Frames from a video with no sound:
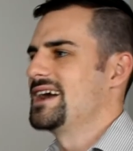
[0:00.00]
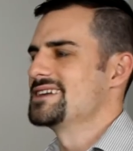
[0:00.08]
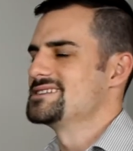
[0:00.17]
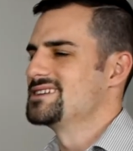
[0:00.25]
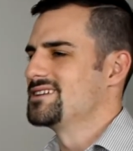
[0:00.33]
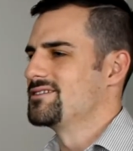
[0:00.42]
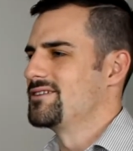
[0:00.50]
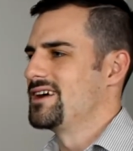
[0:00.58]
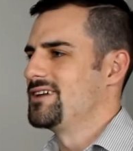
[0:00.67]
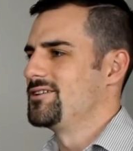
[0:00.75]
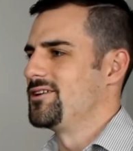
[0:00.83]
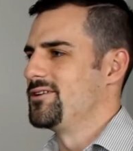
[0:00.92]
I could sit
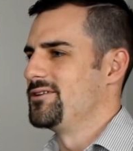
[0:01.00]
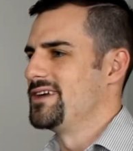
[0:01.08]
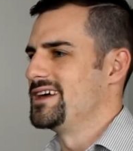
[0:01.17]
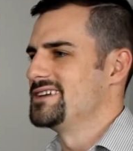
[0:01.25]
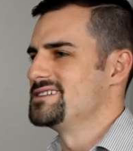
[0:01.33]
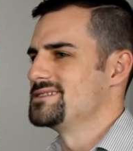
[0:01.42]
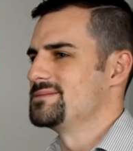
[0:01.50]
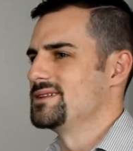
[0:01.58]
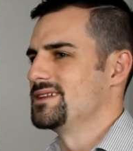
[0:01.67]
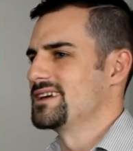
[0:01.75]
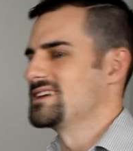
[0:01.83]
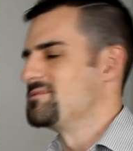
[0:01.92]
around all day and just be
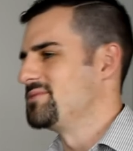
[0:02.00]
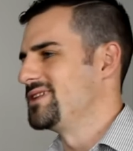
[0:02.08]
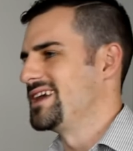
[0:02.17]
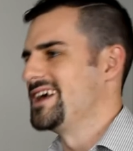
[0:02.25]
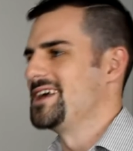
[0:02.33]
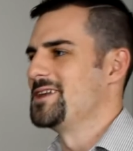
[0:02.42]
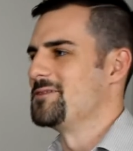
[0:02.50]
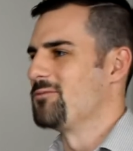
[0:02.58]
like complain